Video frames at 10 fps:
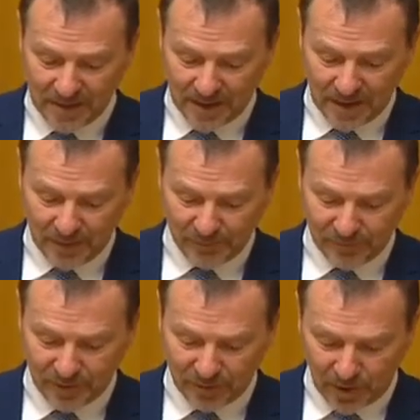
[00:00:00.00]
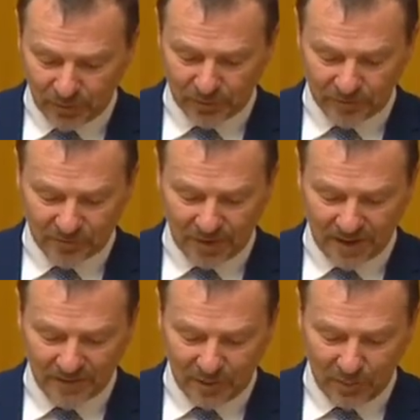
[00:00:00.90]
revealed older
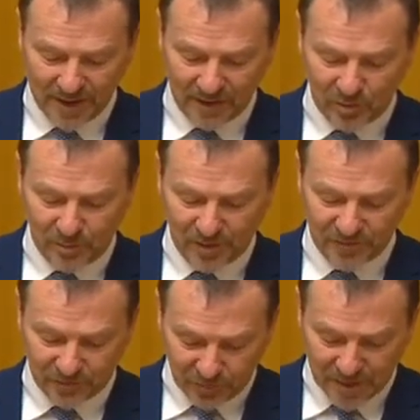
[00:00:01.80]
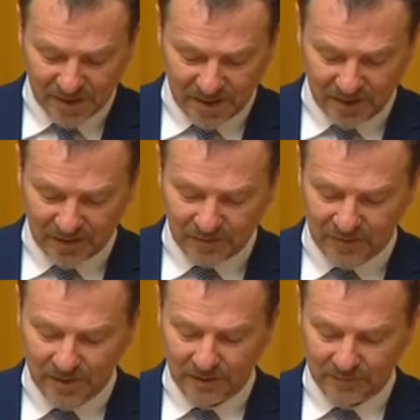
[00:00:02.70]
Australians are waiting almost 3 years
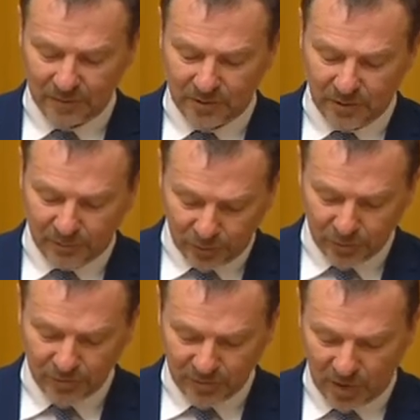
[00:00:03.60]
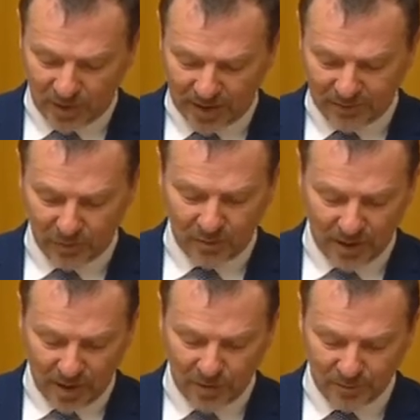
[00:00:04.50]
for their approved high-level
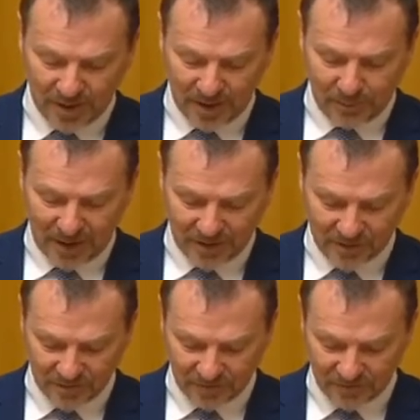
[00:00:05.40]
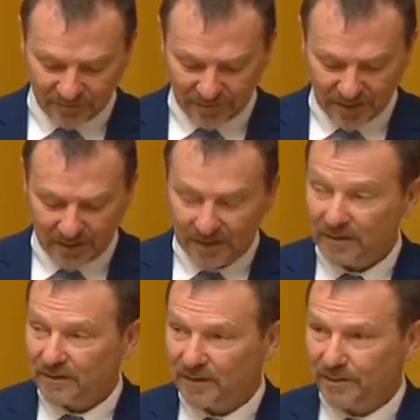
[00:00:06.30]
home care packages.
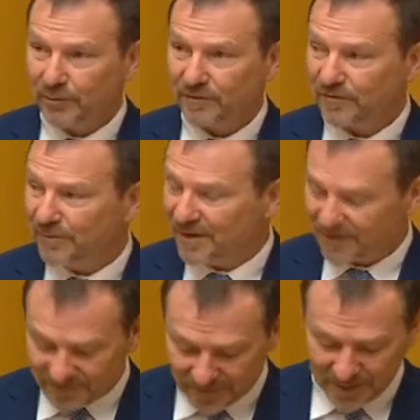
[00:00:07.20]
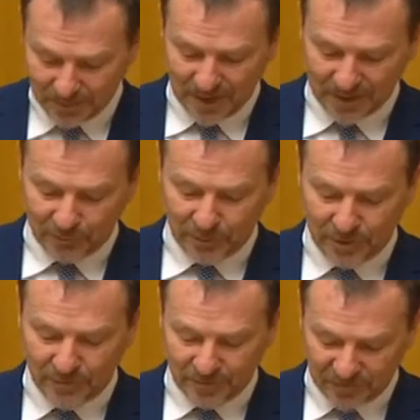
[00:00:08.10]
The Liberals have been asleep at the
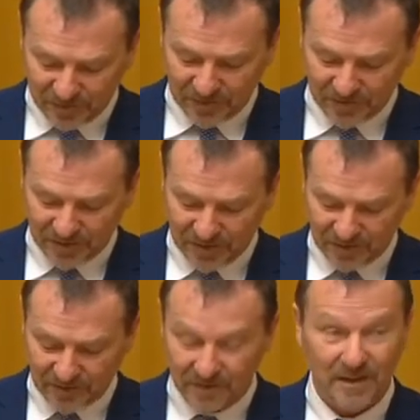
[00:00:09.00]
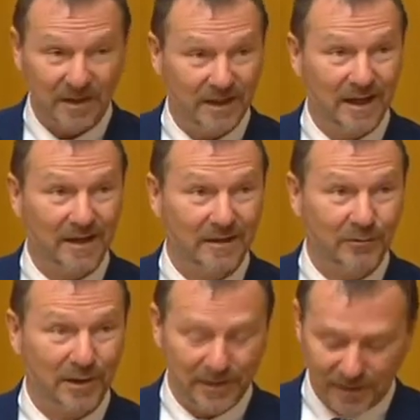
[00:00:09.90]
wheel for 6 years, and now they're
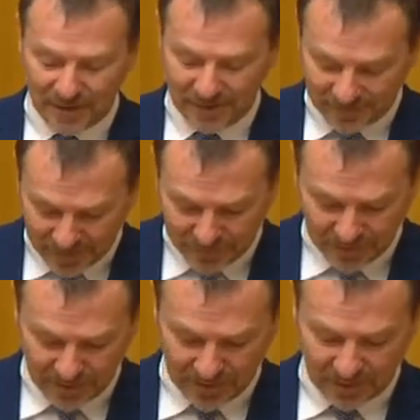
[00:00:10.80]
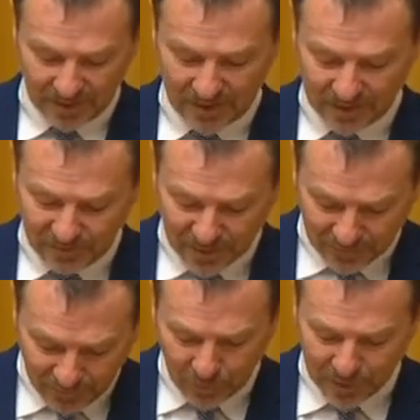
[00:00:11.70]
well into their 7th year. There have been
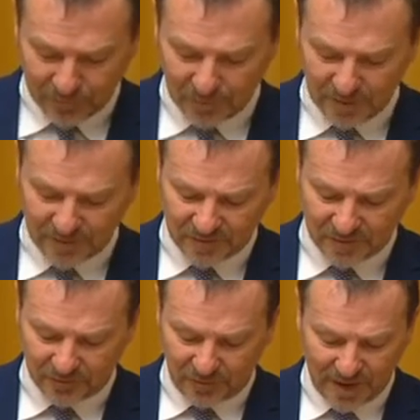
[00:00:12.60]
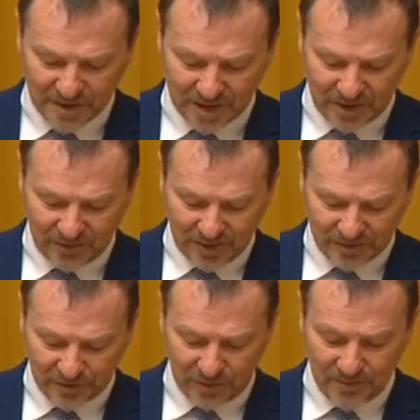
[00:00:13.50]
4 different ministers for aged care in that
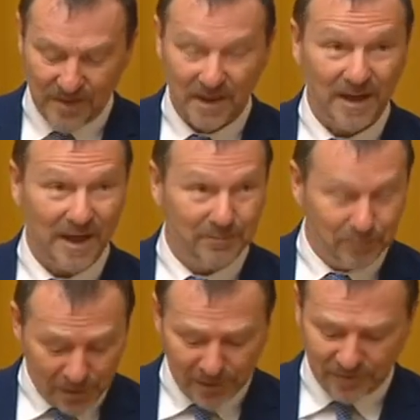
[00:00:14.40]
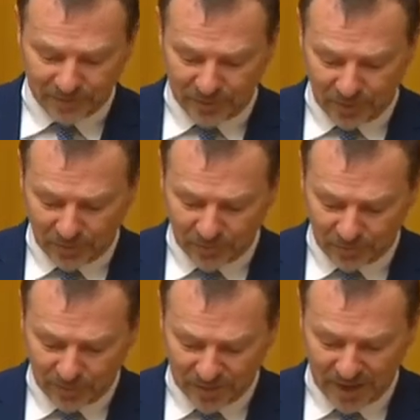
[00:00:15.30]
time, and billions of dollars
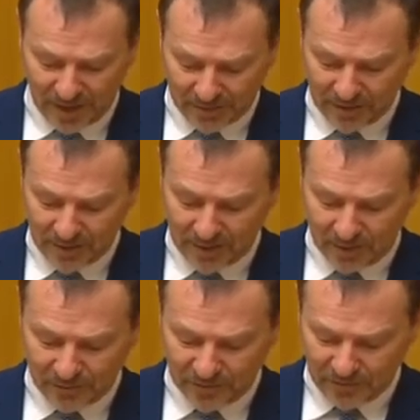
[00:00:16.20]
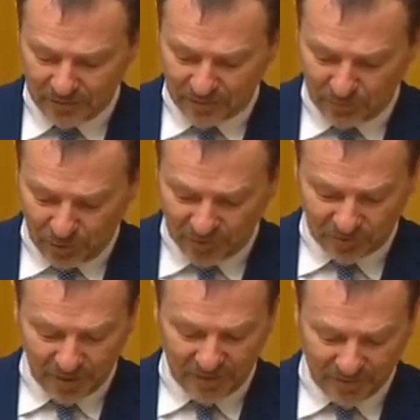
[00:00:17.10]
ripped out of the system, while
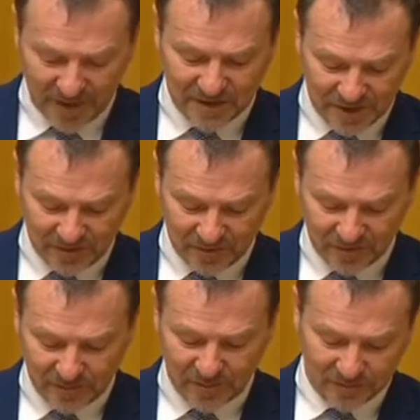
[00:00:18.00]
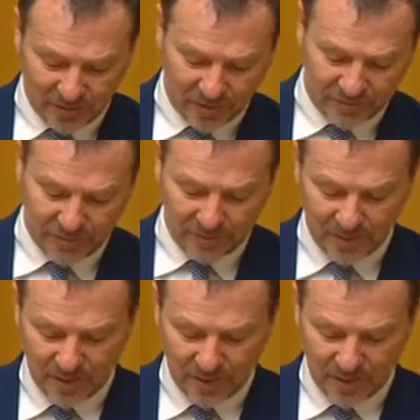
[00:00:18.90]
Australia's aged care system has lurched from one